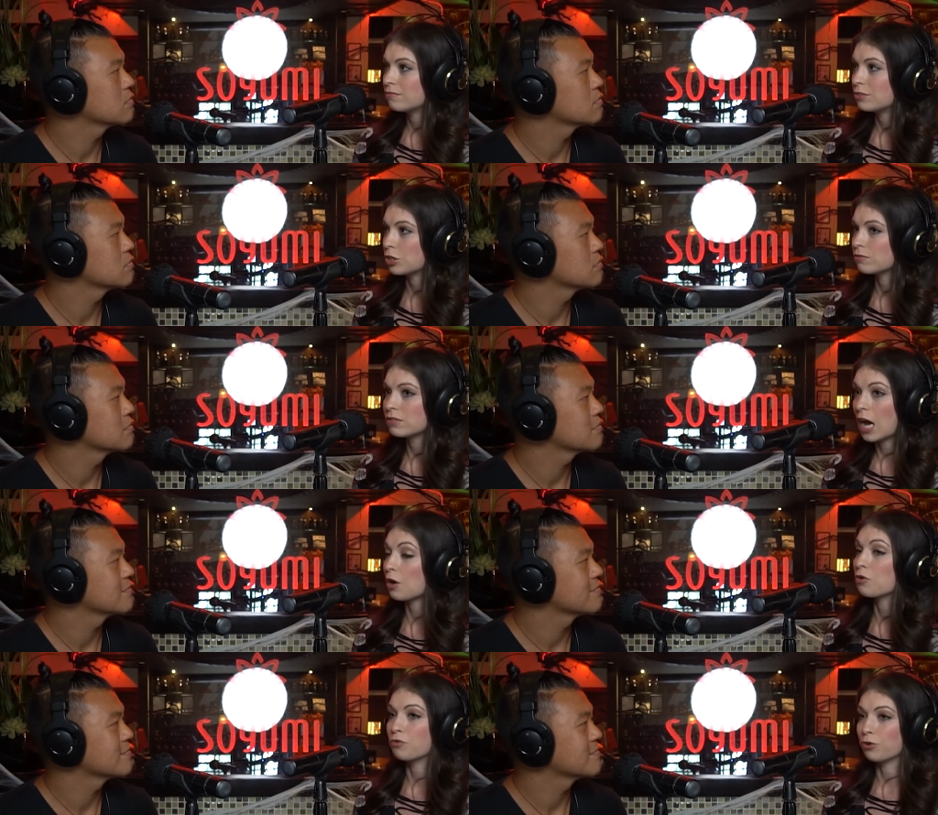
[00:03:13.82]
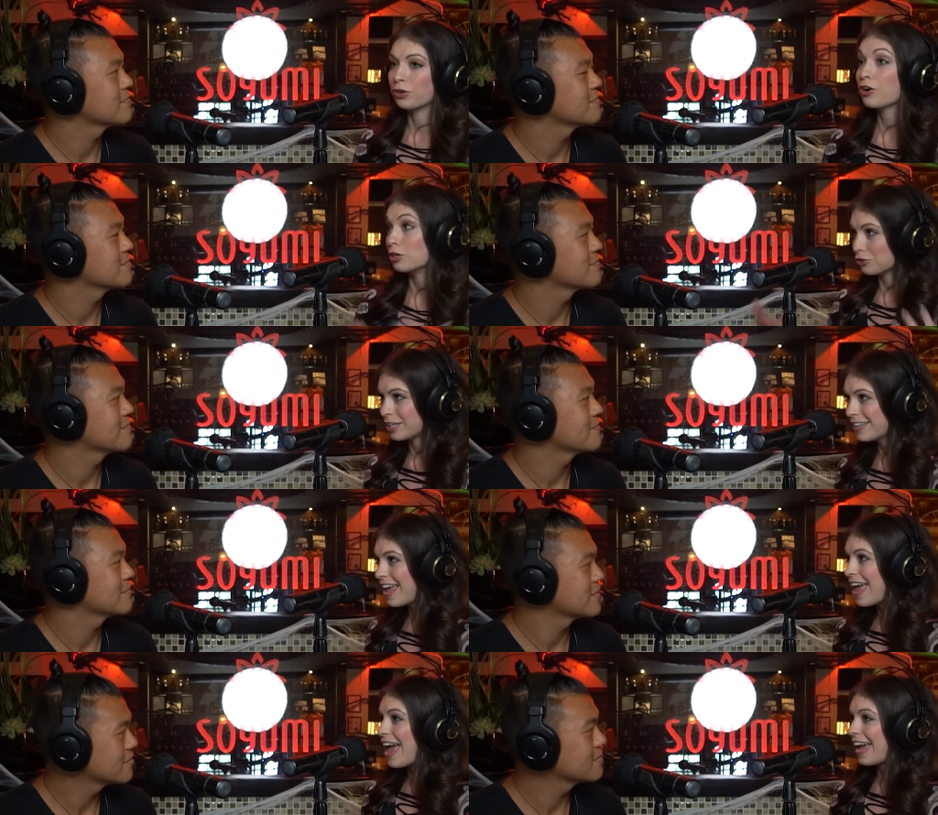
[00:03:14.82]
Speaker 1: your title for your country.
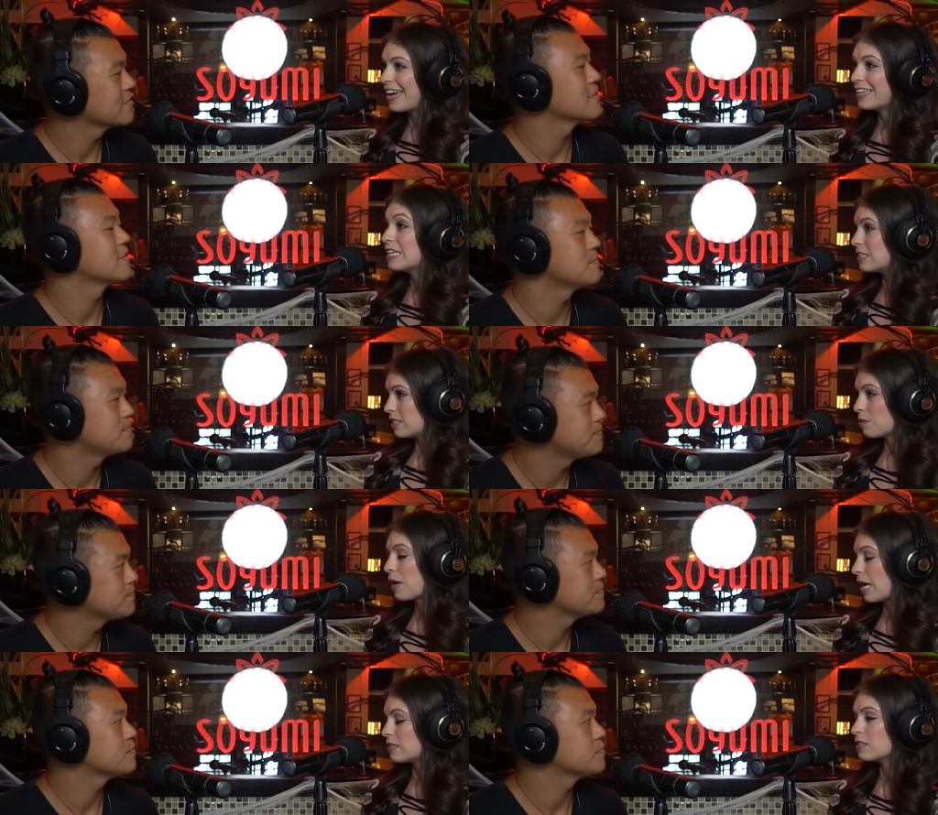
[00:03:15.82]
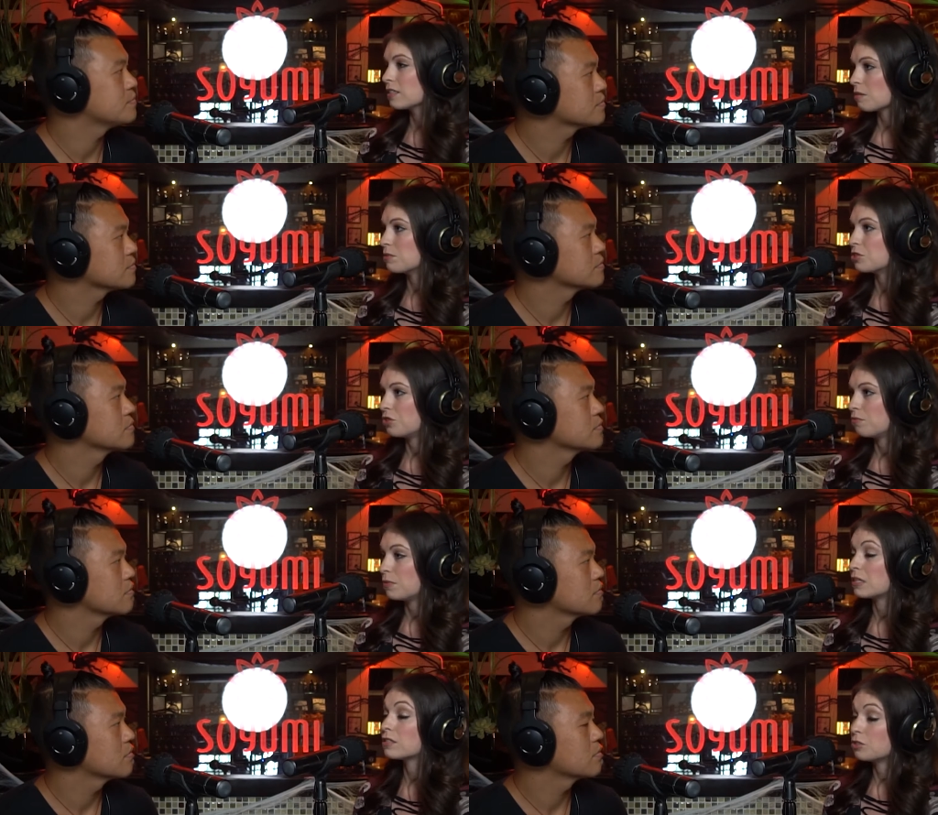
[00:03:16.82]
And in some cases, like Miss U-
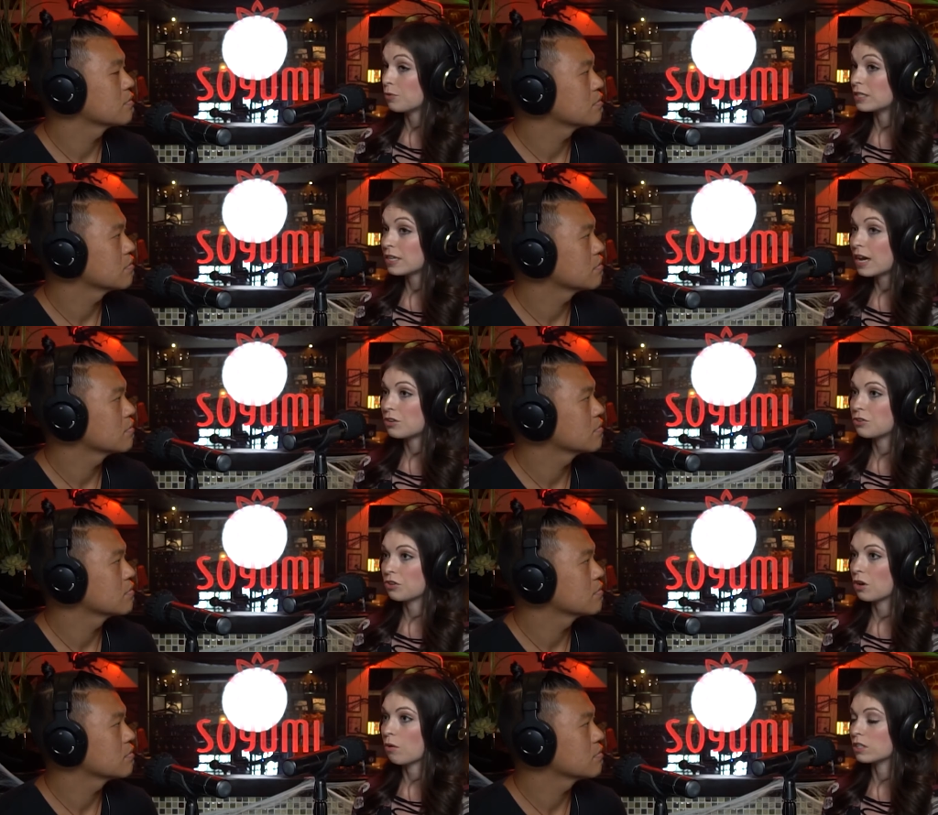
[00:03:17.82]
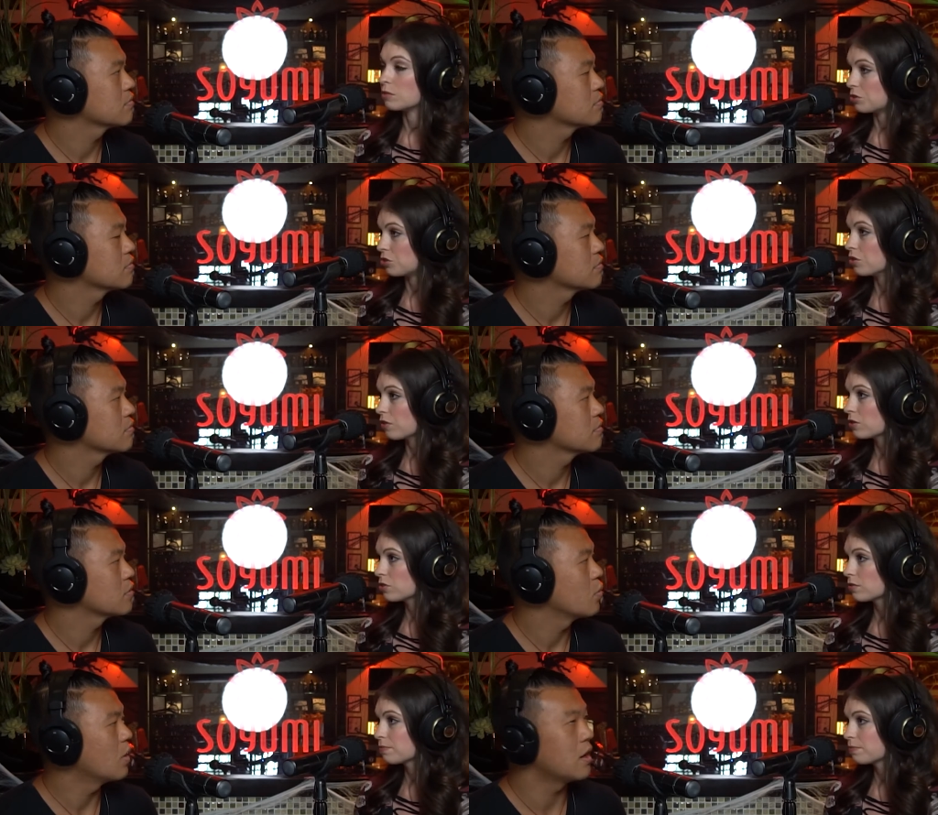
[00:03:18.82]
Miss USA, you can go on to Miss
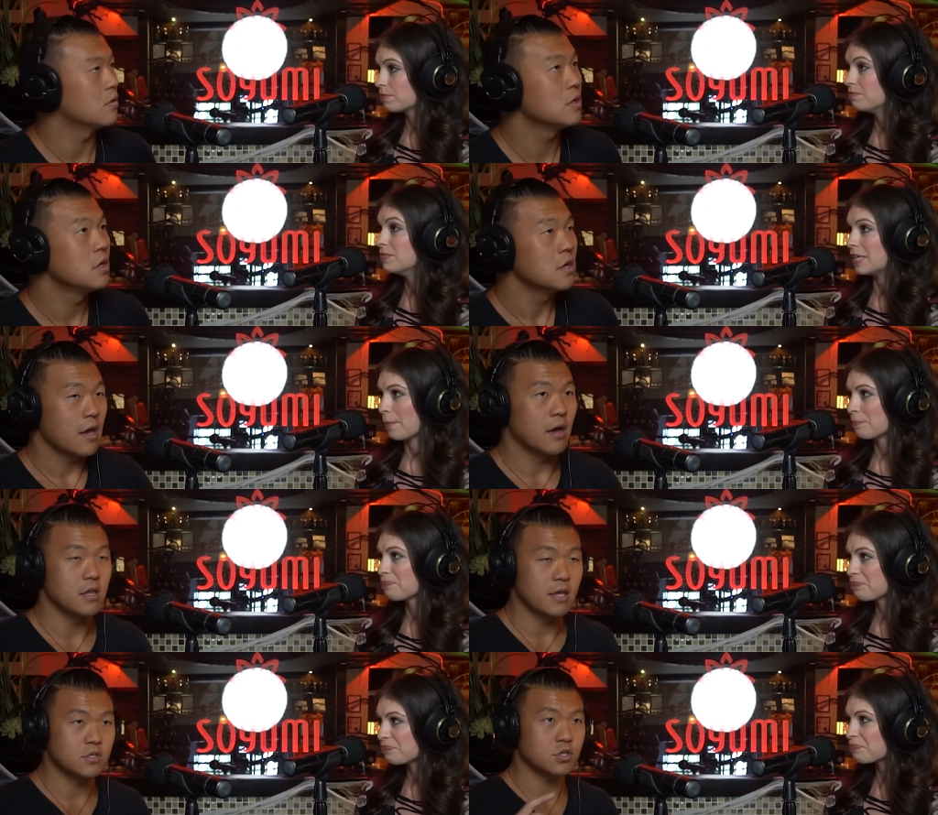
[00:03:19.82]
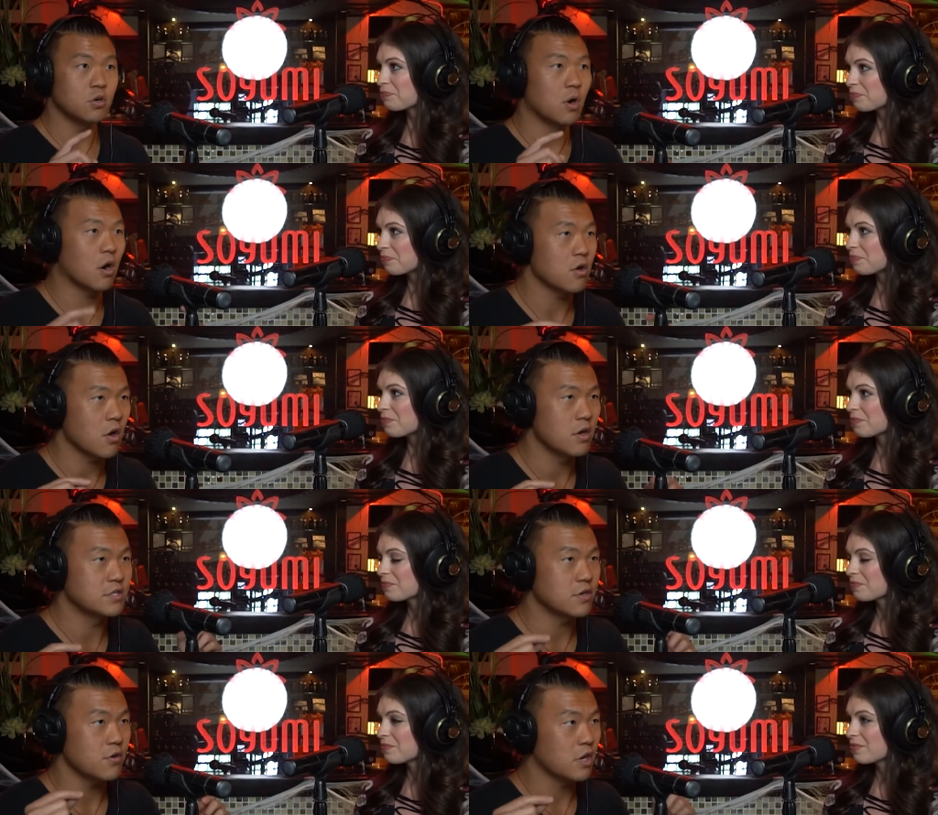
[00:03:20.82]
Universe.
Speaker 2: Wow. Yeah. And, and so, are, uh,
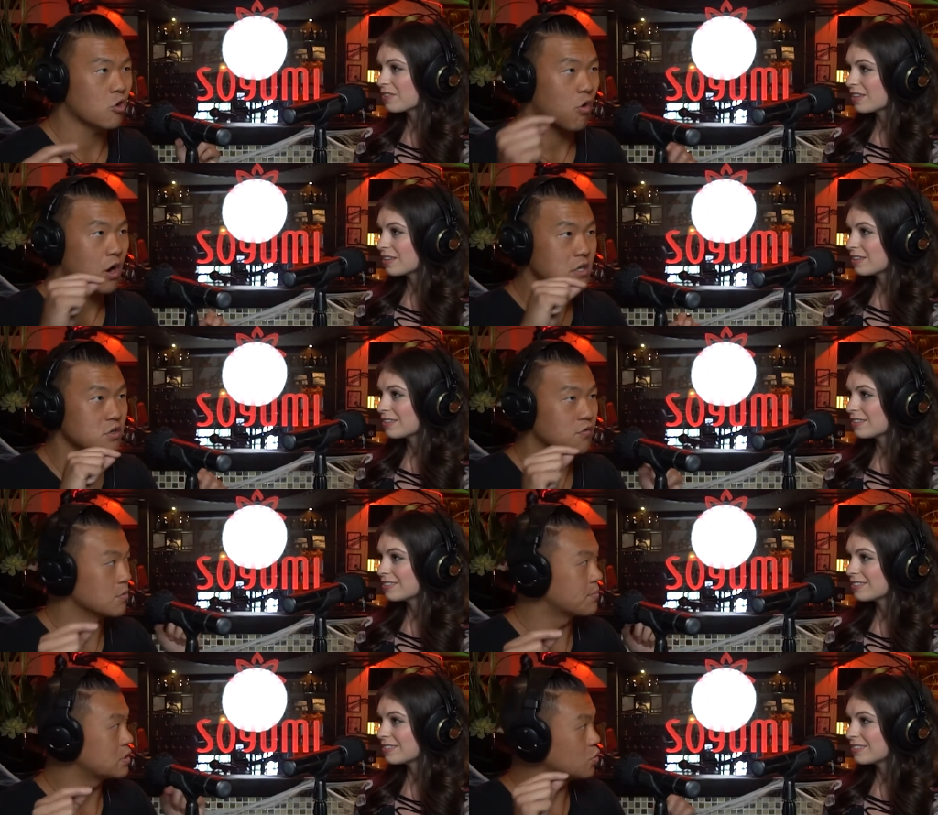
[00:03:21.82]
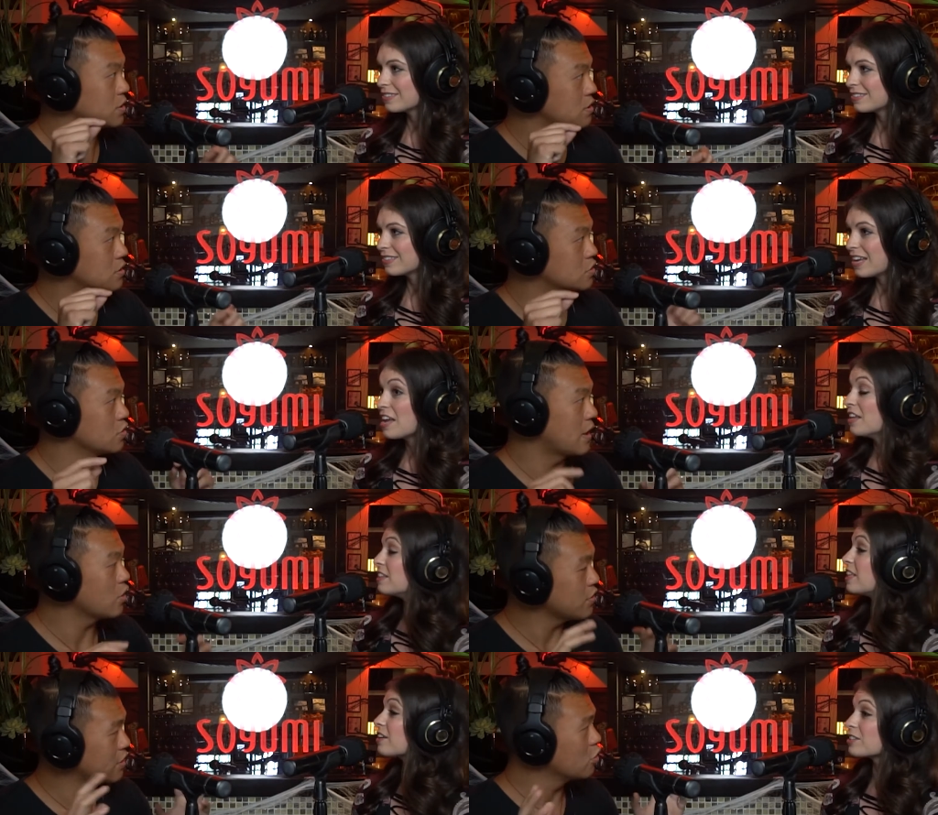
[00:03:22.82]
is there any crossover between the two? I
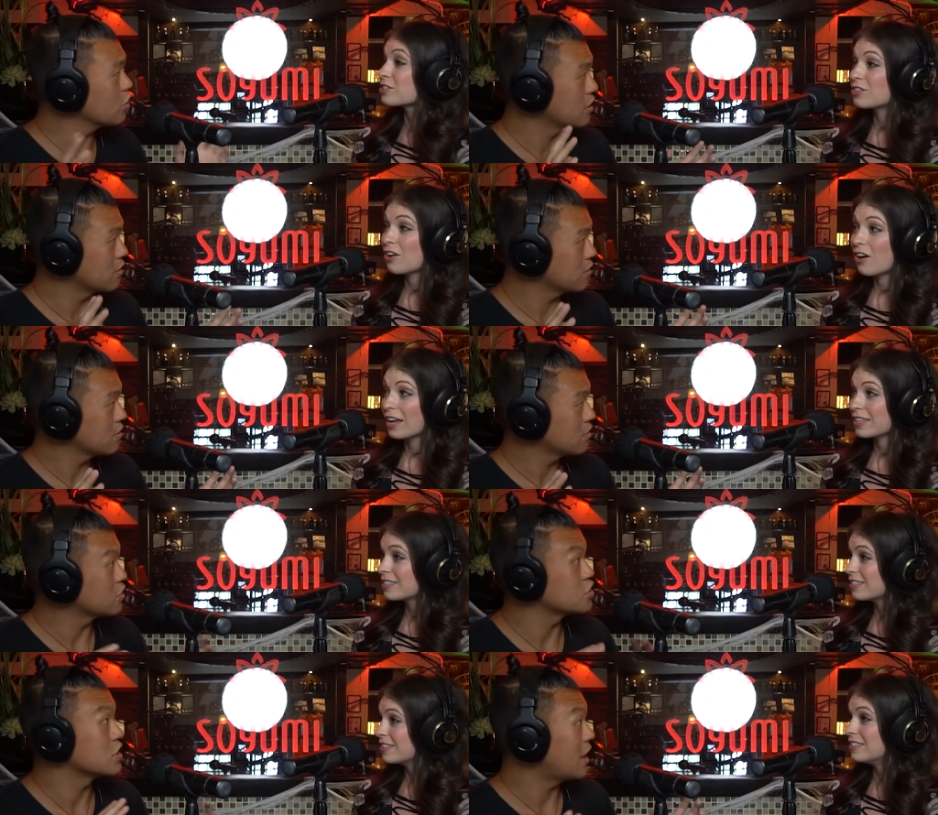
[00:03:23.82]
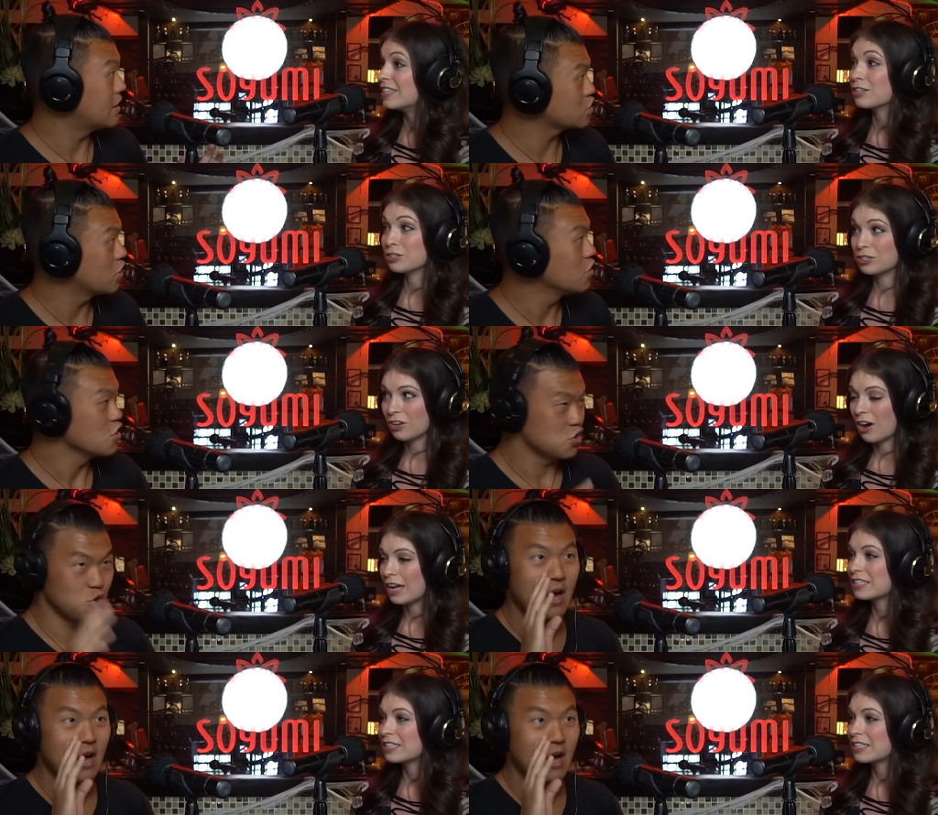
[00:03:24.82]
know there they're looking. There's not. There's not. There's so not. You